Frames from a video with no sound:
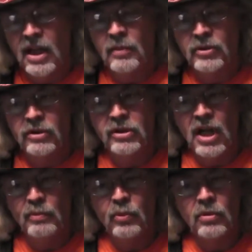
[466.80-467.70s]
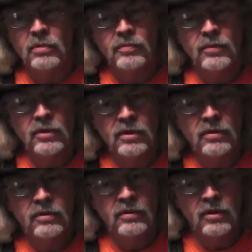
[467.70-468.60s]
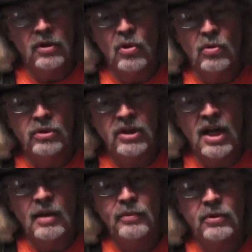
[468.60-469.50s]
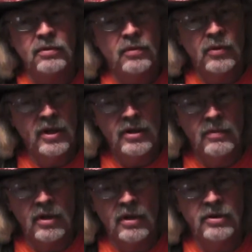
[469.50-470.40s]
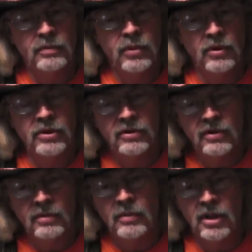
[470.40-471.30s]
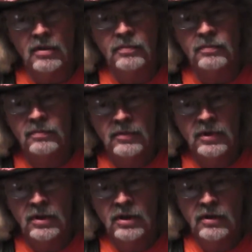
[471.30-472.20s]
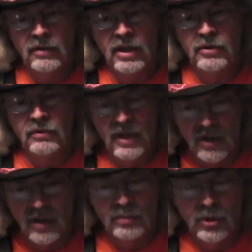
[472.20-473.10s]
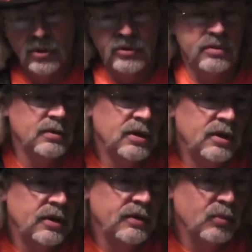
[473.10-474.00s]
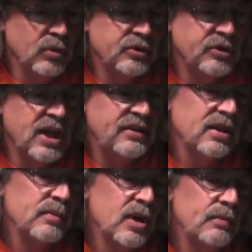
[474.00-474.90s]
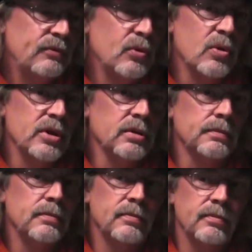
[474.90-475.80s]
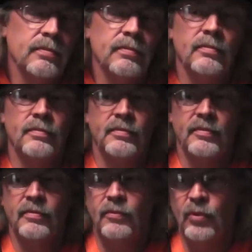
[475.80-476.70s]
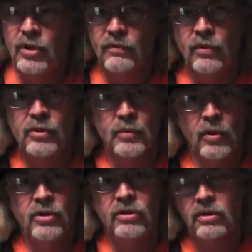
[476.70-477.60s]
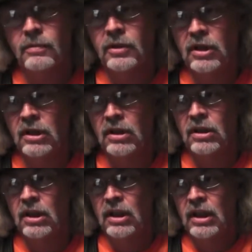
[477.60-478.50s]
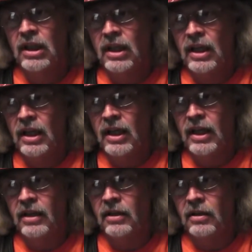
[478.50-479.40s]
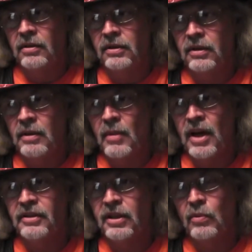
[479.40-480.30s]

times the shop will, the local shop or, or anywhere that you purchase them, um, that you're there in person, will set them up for you when you first purchase them. Uh, and uh, they might say,